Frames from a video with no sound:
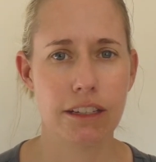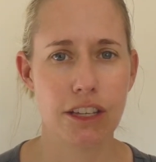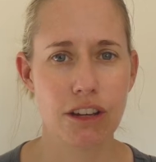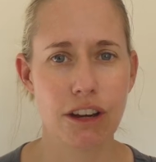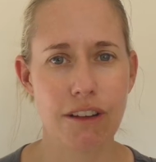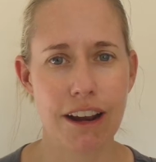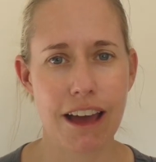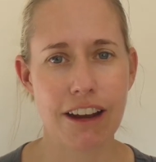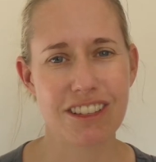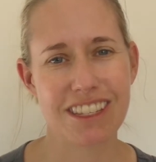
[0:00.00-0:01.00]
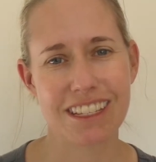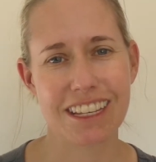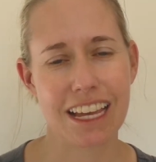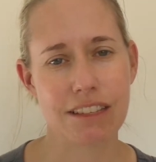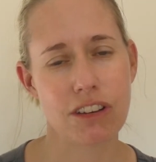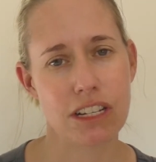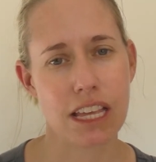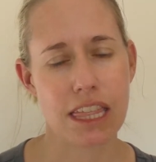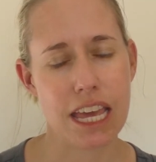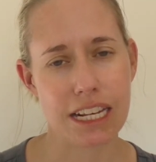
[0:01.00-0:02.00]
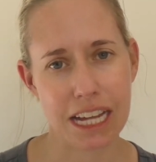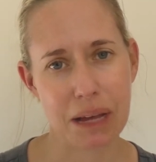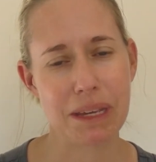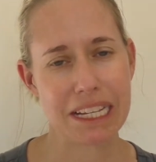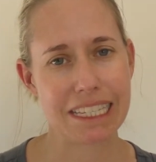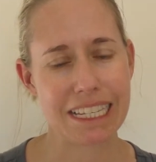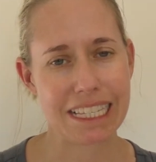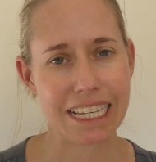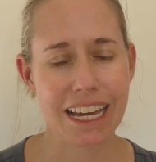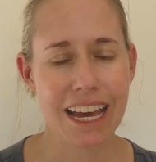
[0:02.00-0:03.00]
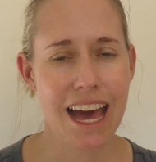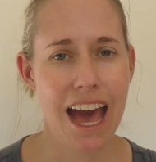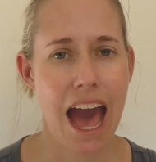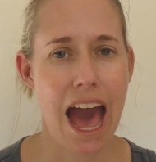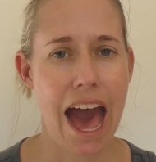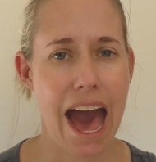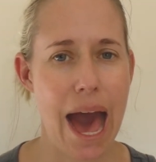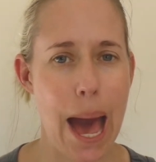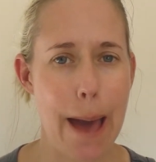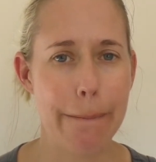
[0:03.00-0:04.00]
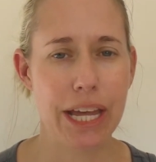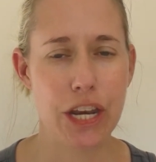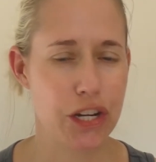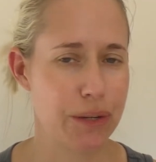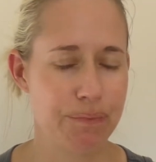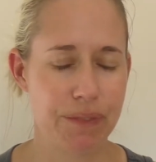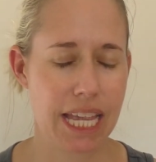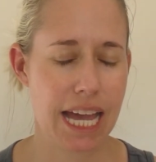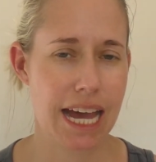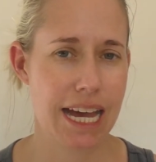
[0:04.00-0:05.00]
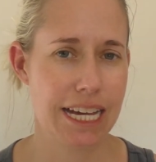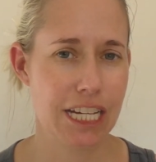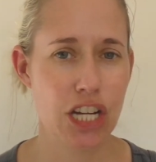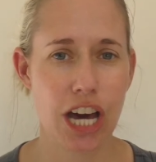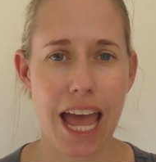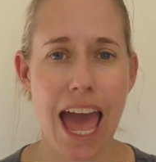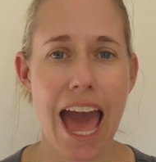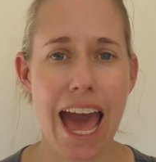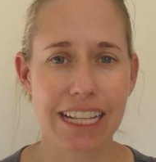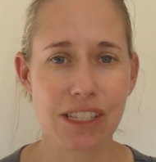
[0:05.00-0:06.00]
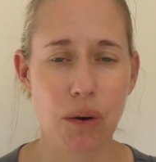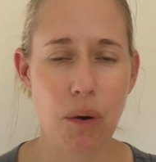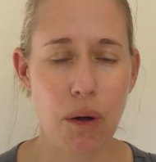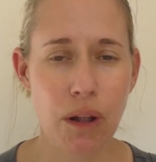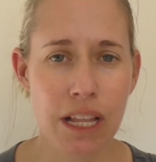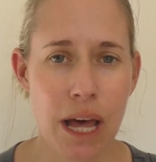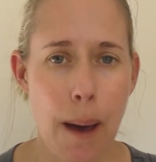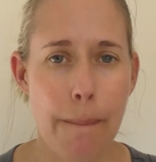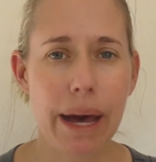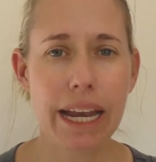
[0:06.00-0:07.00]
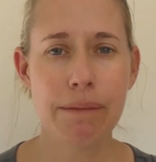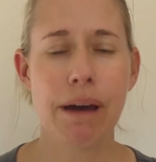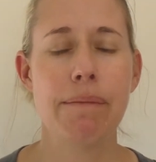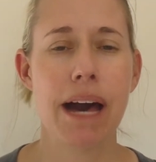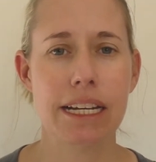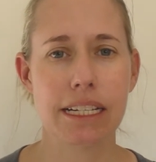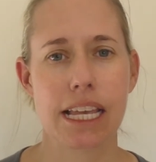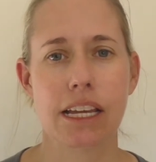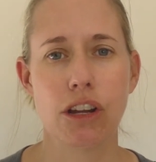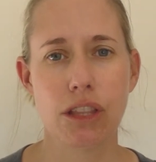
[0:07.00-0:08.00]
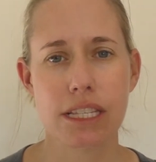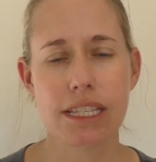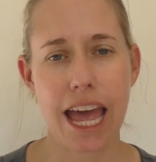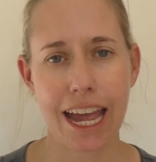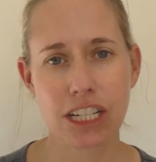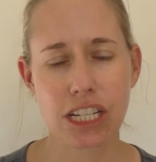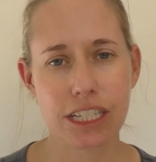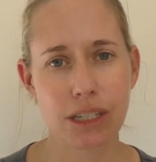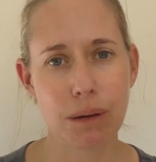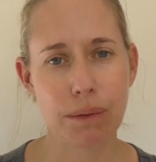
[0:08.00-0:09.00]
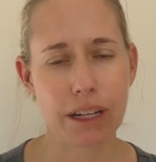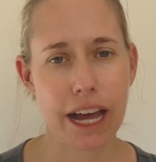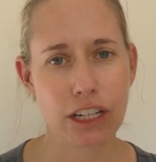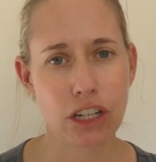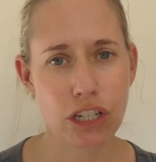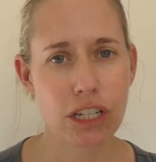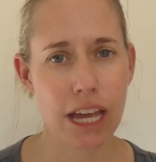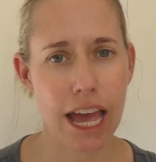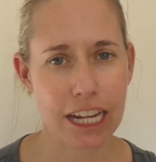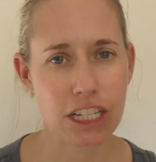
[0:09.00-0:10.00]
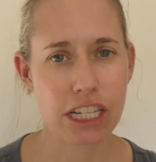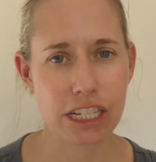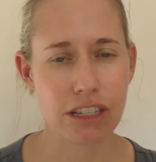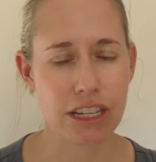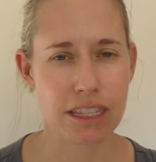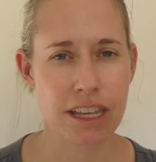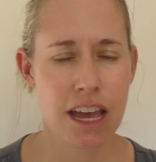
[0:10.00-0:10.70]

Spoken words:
You go run 160 Ks first and then tell me it's easy. No, not at all. But in my mind, I was like, no, this is actually doable. I could actually do this.